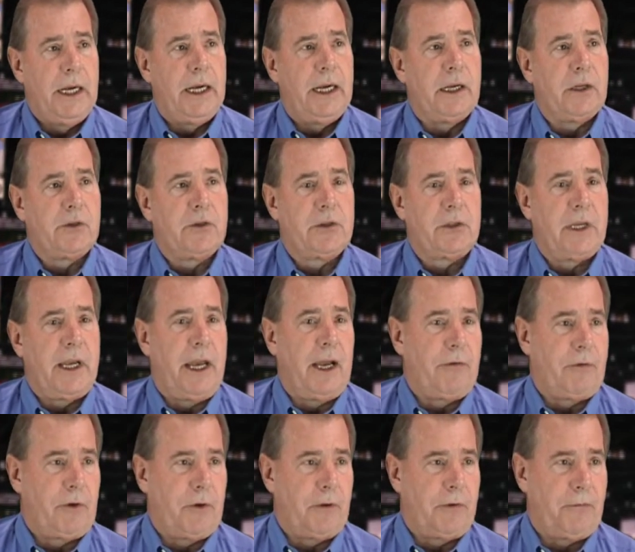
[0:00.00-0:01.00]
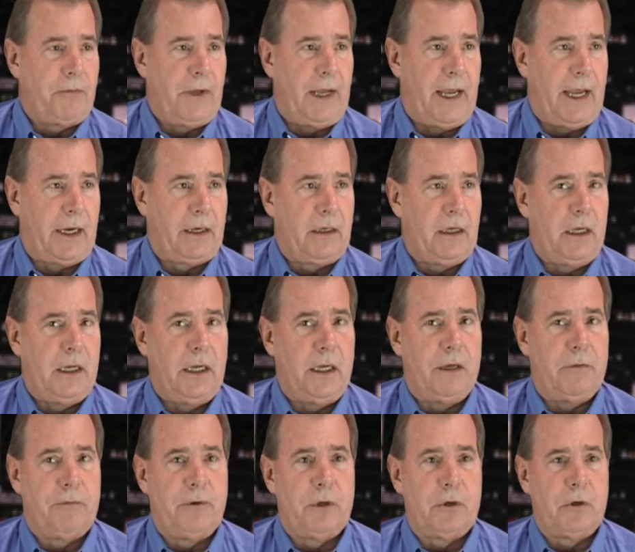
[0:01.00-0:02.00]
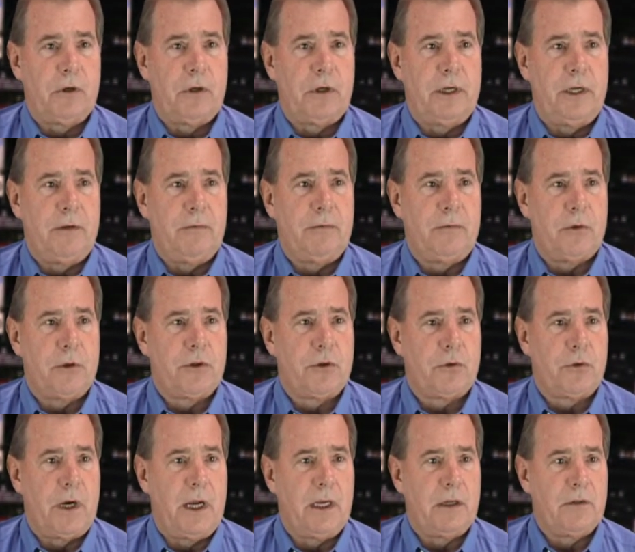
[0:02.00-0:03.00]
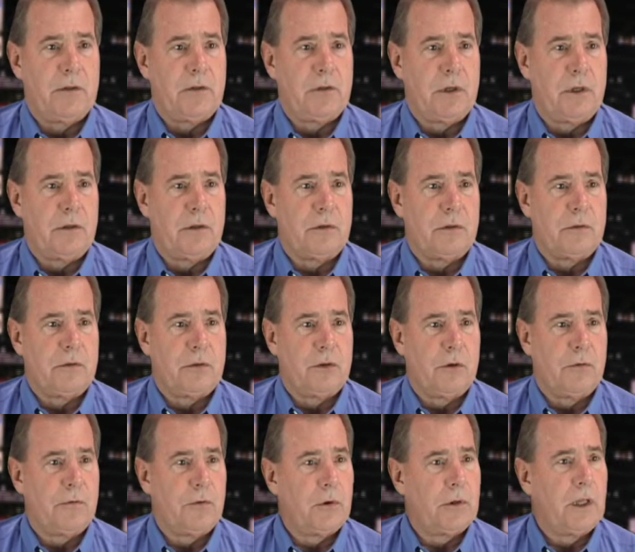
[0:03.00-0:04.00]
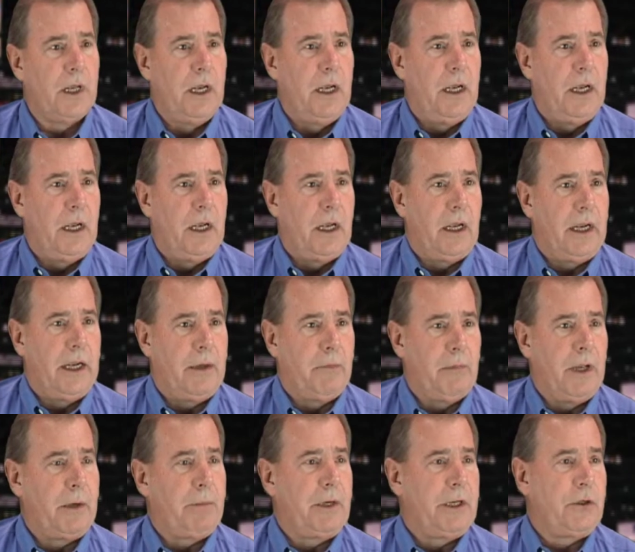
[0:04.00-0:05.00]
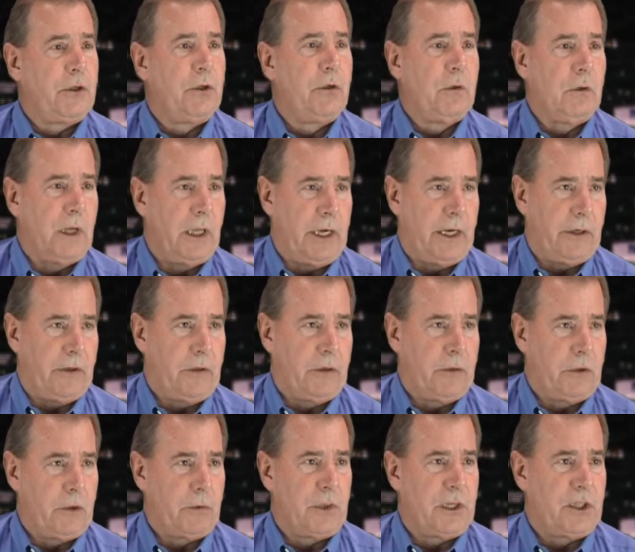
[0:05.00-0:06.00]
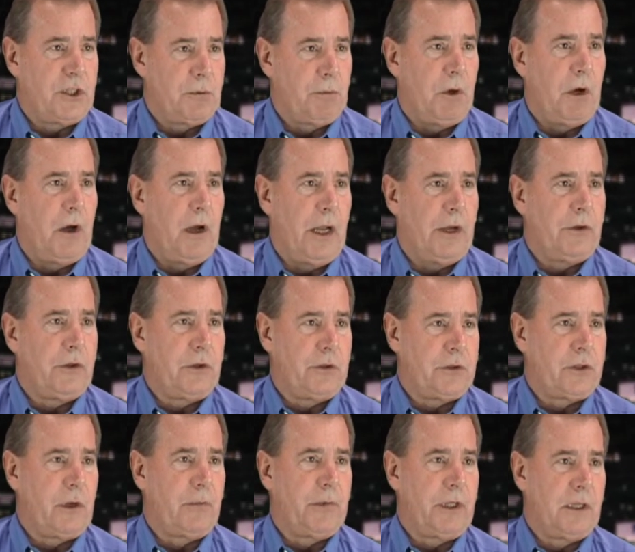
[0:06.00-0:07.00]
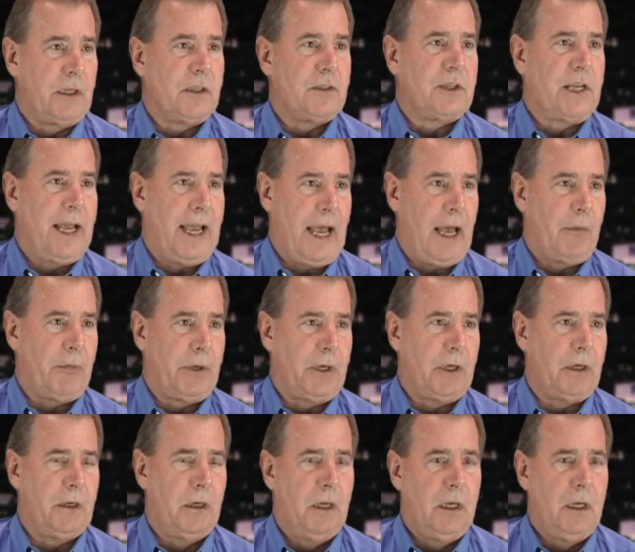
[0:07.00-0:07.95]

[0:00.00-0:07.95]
It's after the fact. If you're looking for trends and so forth, it may be too late to respond to something that's happening.